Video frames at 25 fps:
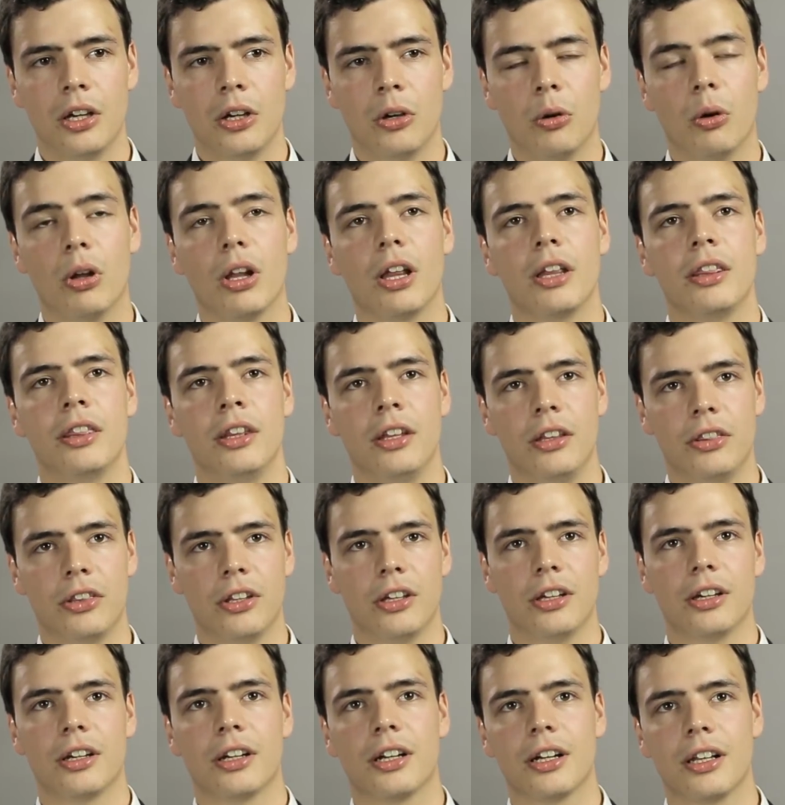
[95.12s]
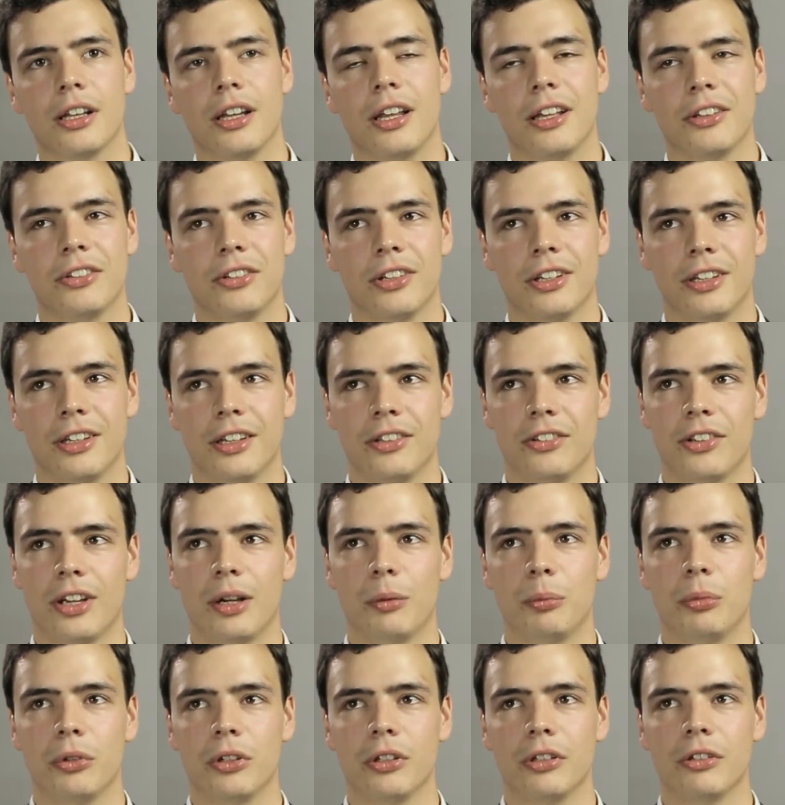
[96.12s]
Well, I think the classic
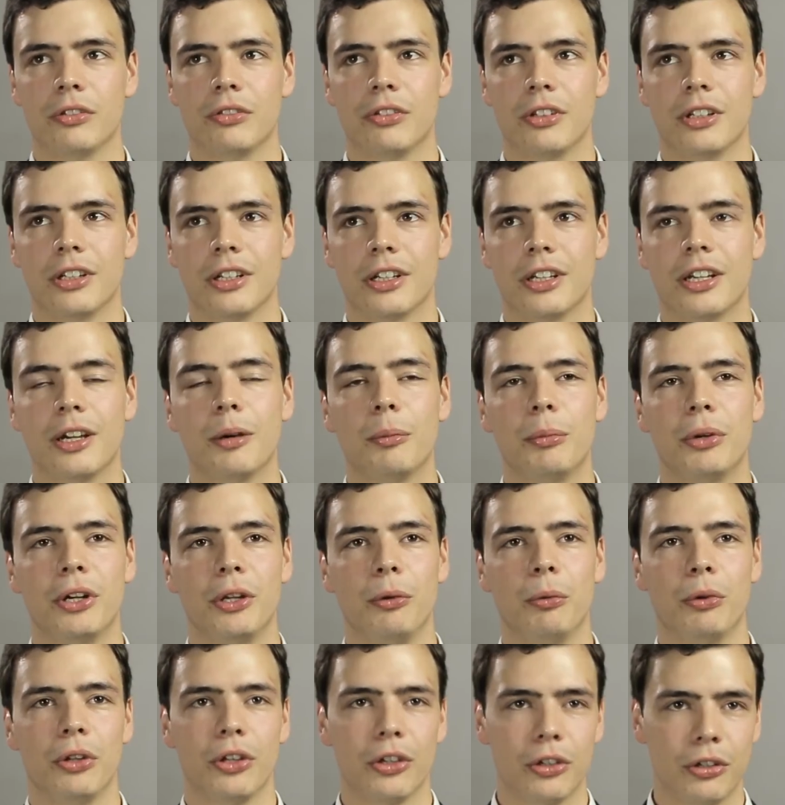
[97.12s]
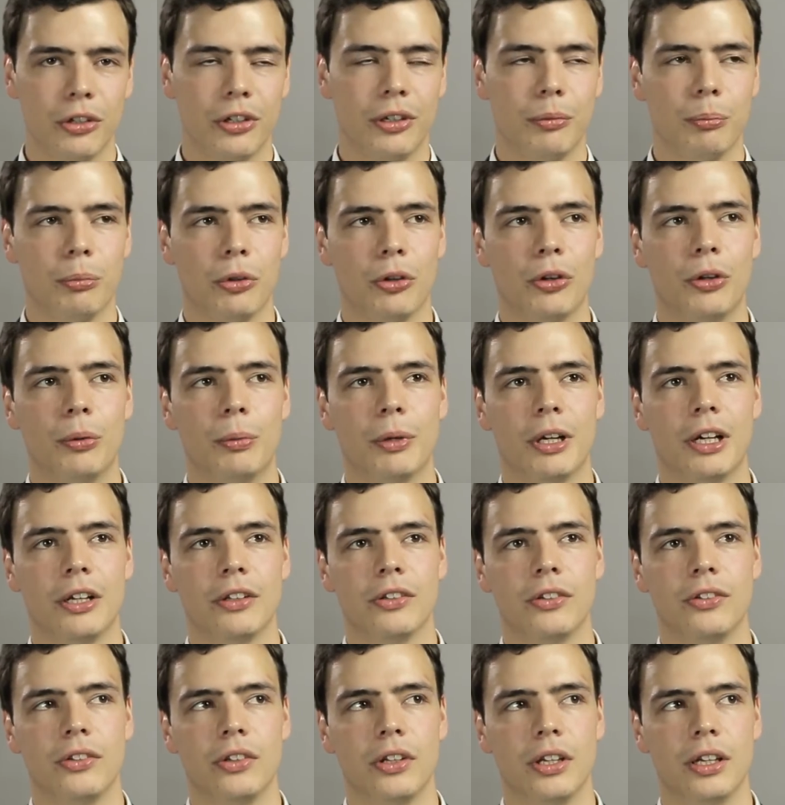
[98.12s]
example of a company with a good employer
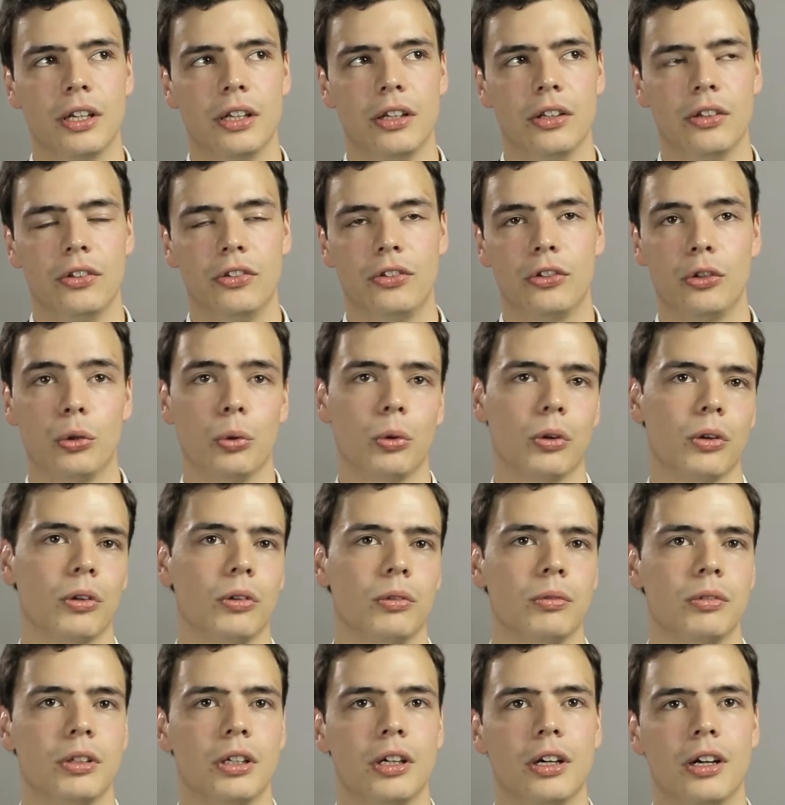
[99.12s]
brand is Google.